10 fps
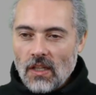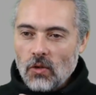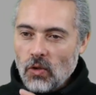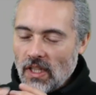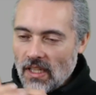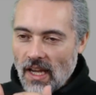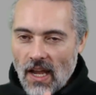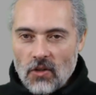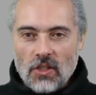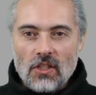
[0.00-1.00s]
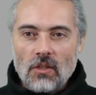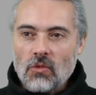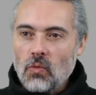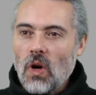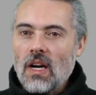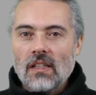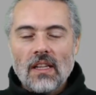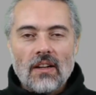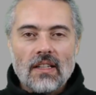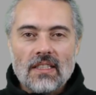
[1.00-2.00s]
looking at how systems work,
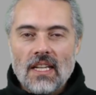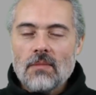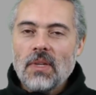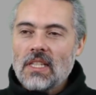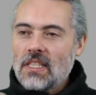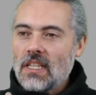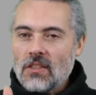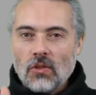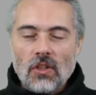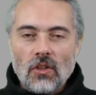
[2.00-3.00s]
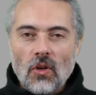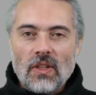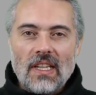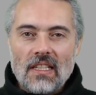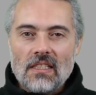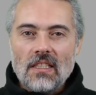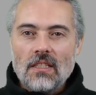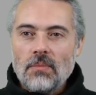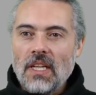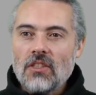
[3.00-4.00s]
learning databases, looking at all the
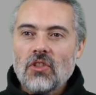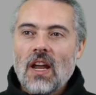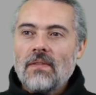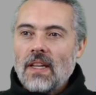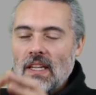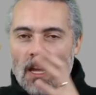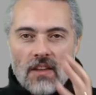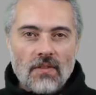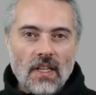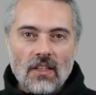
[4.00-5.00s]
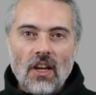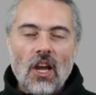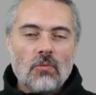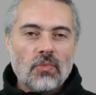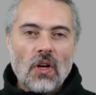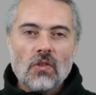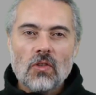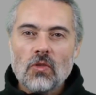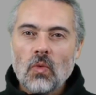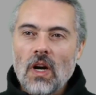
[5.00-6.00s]
HTTP traffic, figuring out how
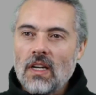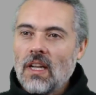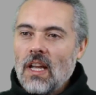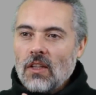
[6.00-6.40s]
browsers work,